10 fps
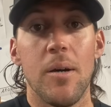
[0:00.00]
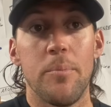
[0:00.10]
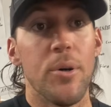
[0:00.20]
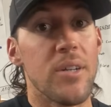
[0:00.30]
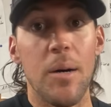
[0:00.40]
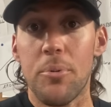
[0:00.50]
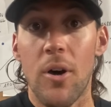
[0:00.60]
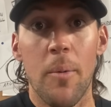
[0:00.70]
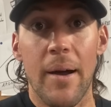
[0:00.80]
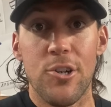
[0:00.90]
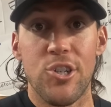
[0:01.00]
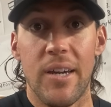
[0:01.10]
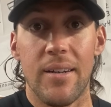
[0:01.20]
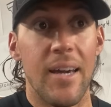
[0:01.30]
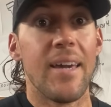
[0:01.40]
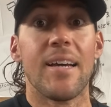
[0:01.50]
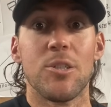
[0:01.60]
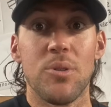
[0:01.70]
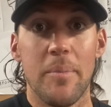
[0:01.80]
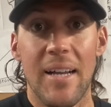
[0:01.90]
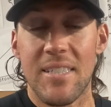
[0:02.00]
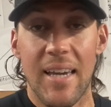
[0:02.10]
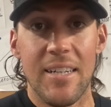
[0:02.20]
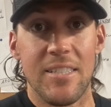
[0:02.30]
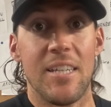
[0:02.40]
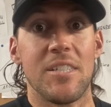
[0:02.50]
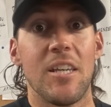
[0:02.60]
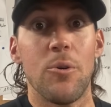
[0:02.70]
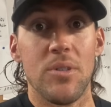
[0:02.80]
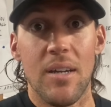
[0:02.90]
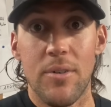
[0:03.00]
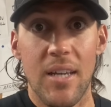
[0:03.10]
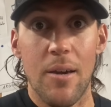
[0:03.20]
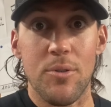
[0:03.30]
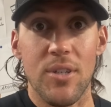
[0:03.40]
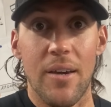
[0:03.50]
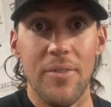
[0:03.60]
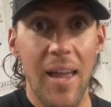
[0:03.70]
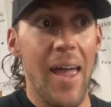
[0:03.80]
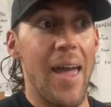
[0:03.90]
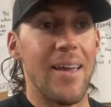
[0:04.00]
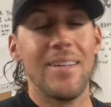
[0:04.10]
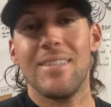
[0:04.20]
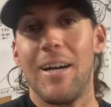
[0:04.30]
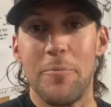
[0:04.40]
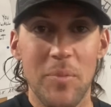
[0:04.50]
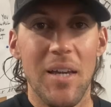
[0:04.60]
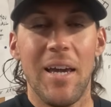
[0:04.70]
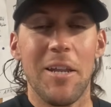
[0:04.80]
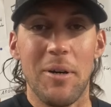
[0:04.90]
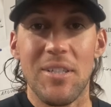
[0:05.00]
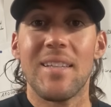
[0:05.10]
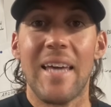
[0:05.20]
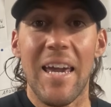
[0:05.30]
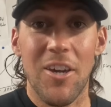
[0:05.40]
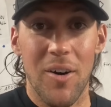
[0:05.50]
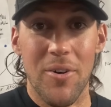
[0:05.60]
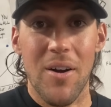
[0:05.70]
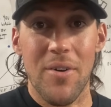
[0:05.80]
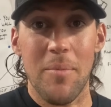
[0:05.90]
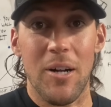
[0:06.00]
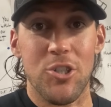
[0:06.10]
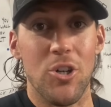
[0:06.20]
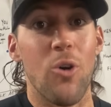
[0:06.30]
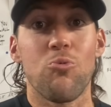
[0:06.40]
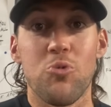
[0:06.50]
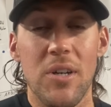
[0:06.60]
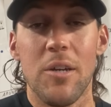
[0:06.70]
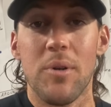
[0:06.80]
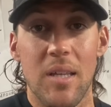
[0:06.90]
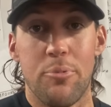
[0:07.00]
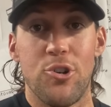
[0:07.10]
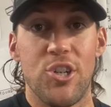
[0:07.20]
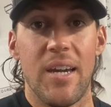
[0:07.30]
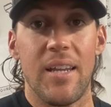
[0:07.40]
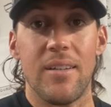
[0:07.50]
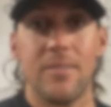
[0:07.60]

putting up with all my shit. Now you guys know what the mad scientist has to deal with every day of his life. No. Anyways, thank you all very, very much. So really, really appreciate it.